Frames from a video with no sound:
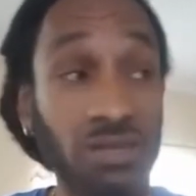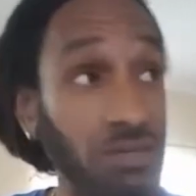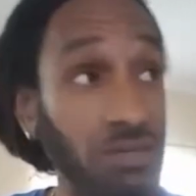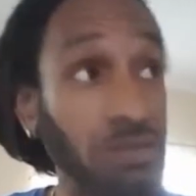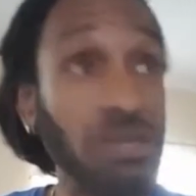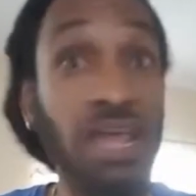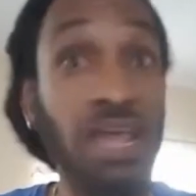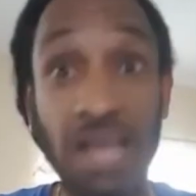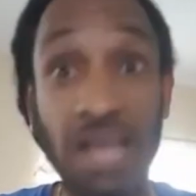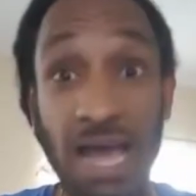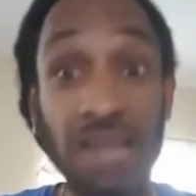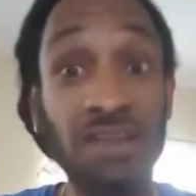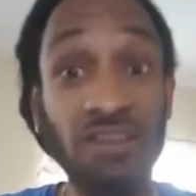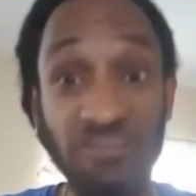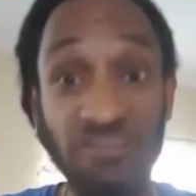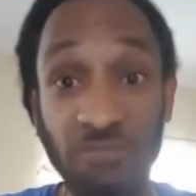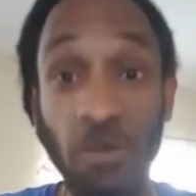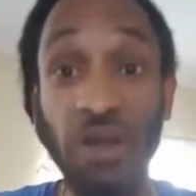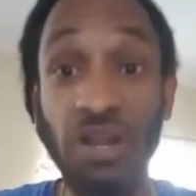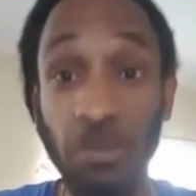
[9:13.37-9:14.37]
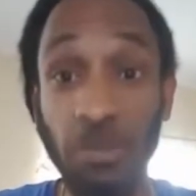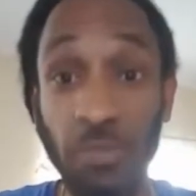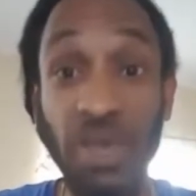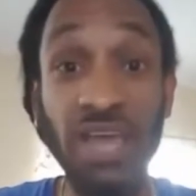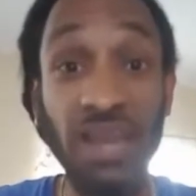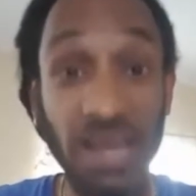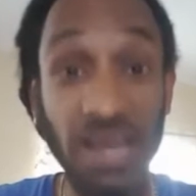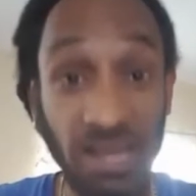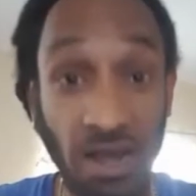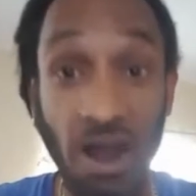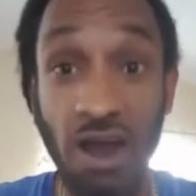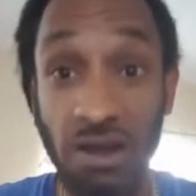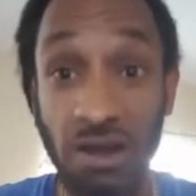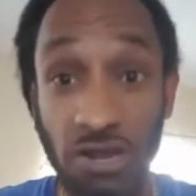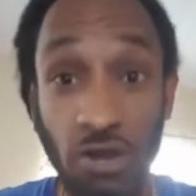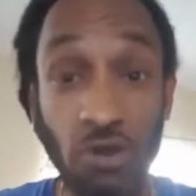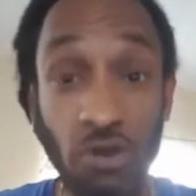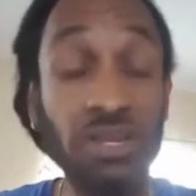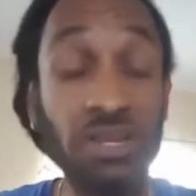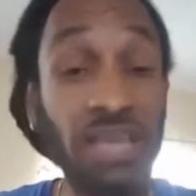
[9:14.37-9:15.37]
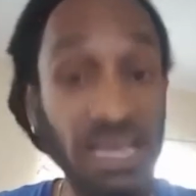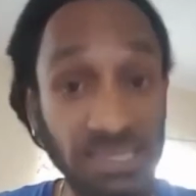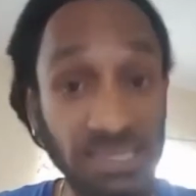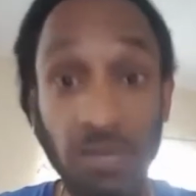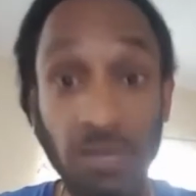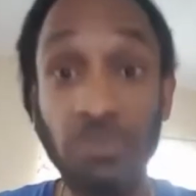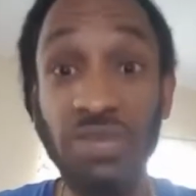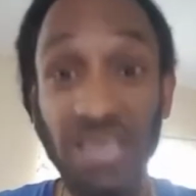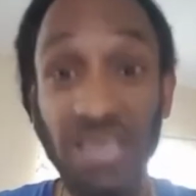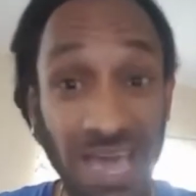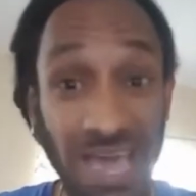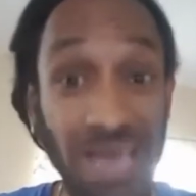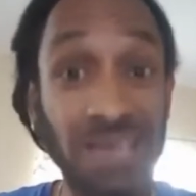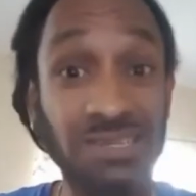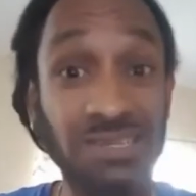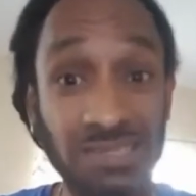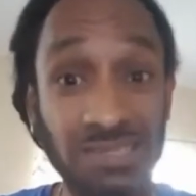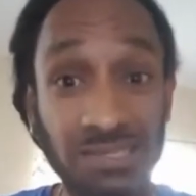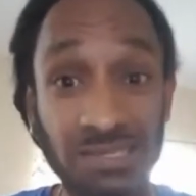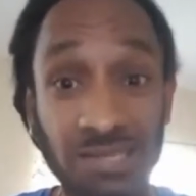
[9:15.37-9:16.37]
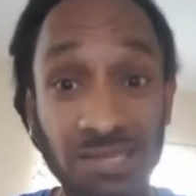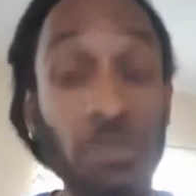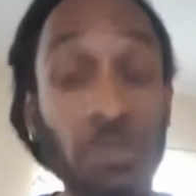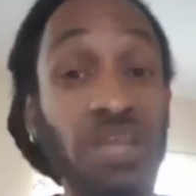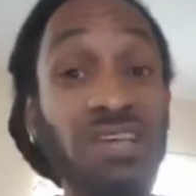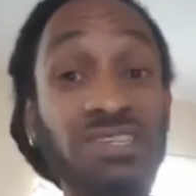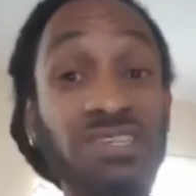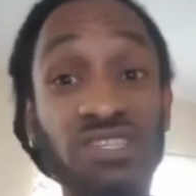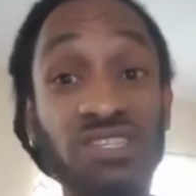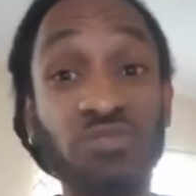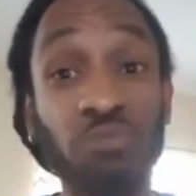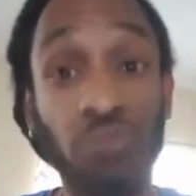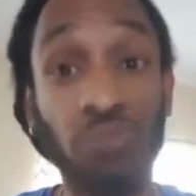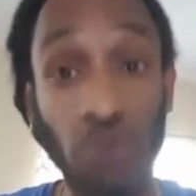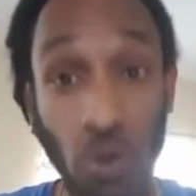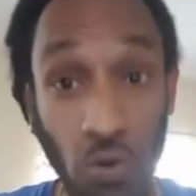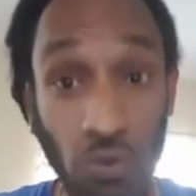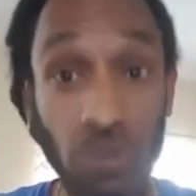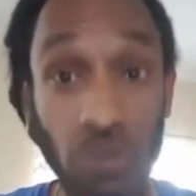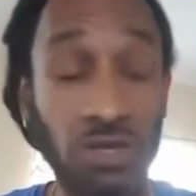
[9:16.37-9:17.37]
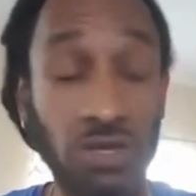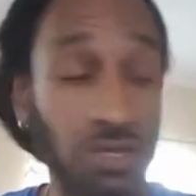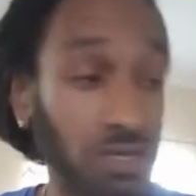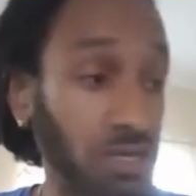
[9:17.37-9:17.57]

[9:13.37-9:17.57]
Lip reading: They got enough money to pay their car note and get some gas. Them niggas is broke.